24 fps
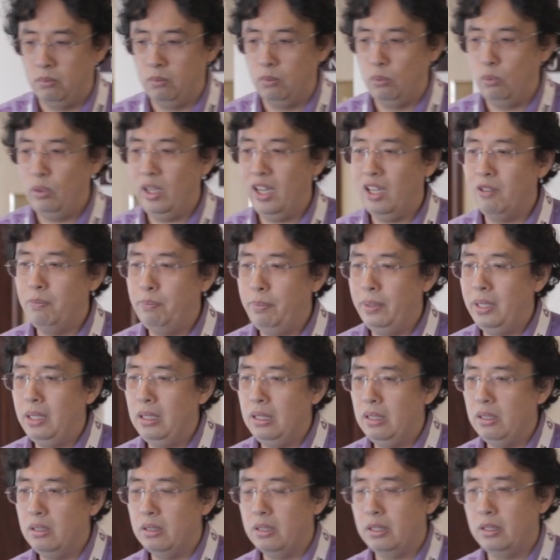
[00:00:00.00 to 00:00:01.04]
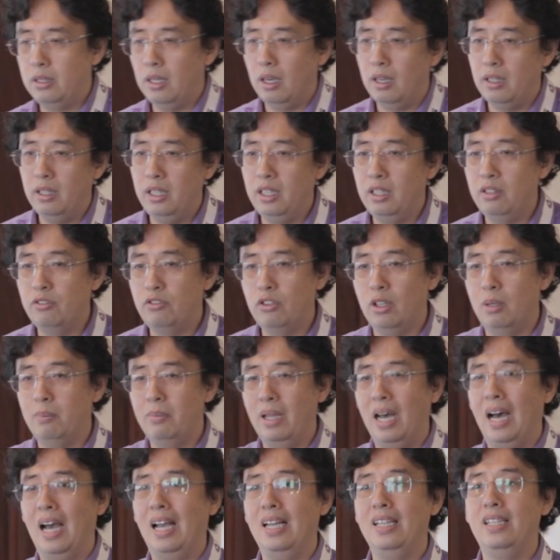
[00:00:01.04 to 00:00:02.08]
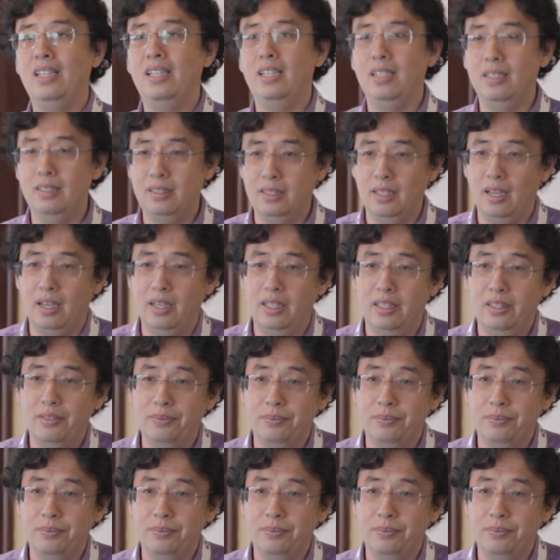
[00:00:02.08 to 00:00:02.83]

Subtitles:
We have been starting from the IT side